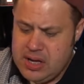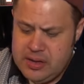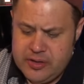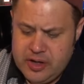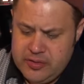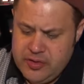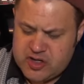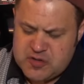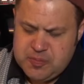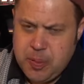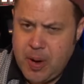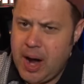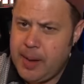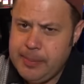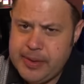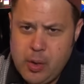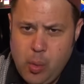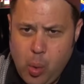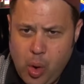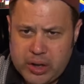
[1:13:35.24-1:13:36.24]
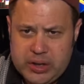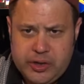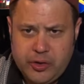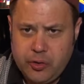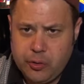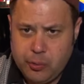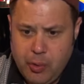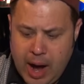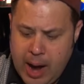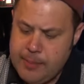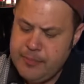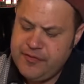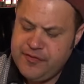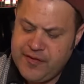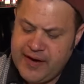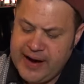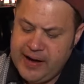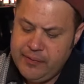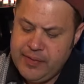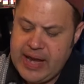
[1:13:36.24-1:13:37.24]
there's probably one little ROM
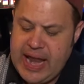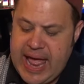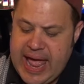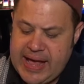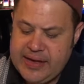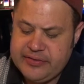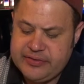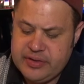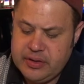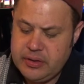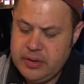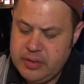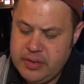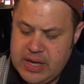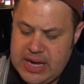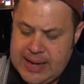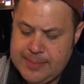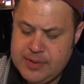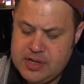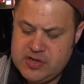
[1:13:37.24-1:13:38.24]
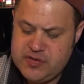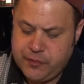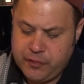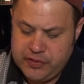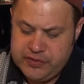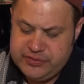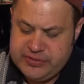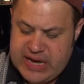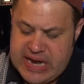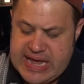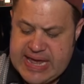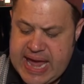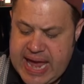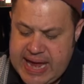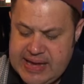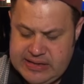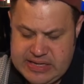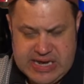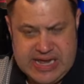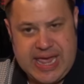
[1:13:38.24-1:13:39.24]
file that has the, the image for
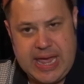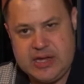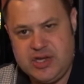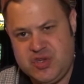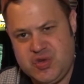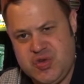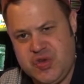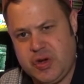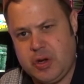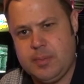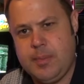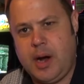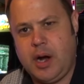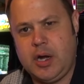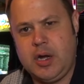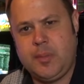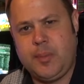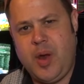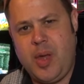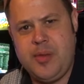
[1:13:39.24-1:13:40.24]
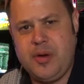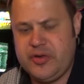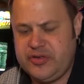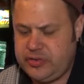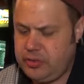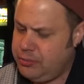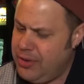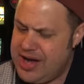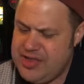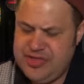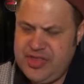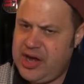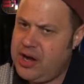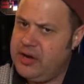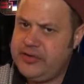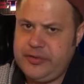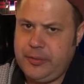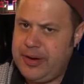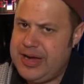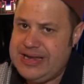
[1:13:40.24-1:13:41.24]
DK, DK Jr., Mario Brothers. So right there,
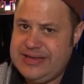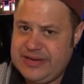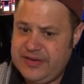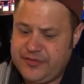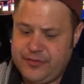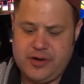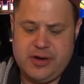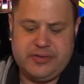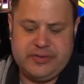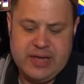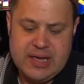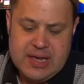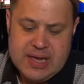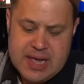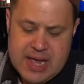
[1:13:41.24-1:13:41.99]
it's already different.